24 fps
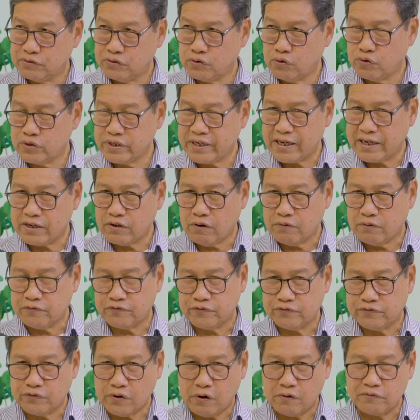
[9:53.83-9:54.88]
don't get
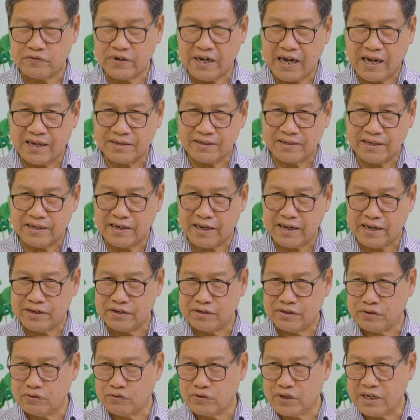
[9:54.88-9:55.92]
off guard and
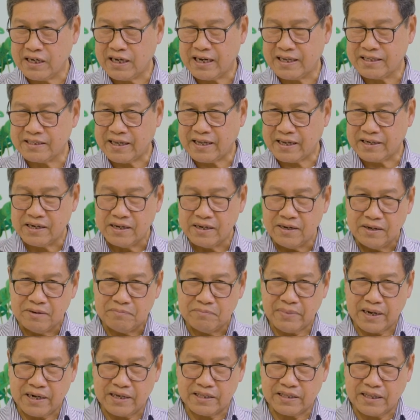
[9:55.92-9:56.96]
then you realize that
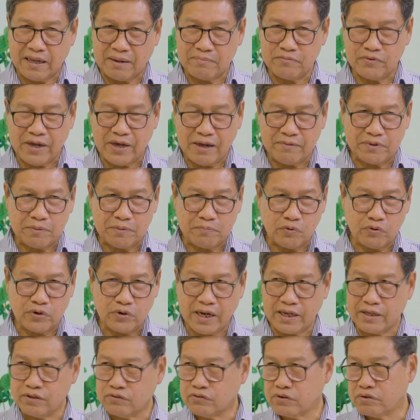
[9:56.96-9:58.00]
by the time you have the
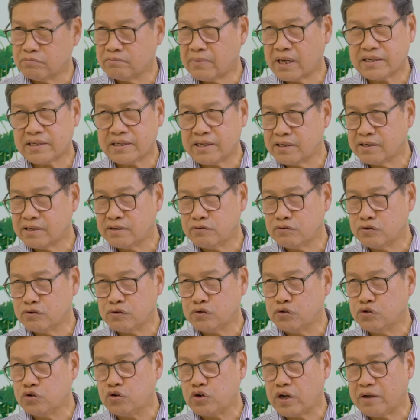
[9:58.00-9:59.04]
product into the market, you
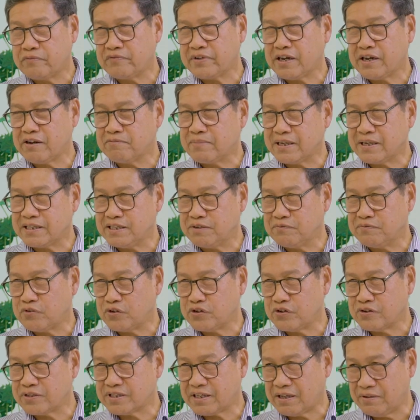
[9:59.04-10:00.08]
don't have enough margin for
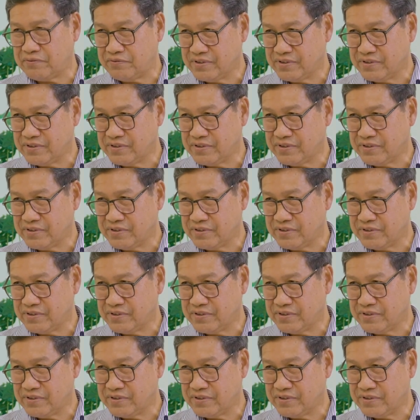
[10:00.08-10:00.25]
yourself.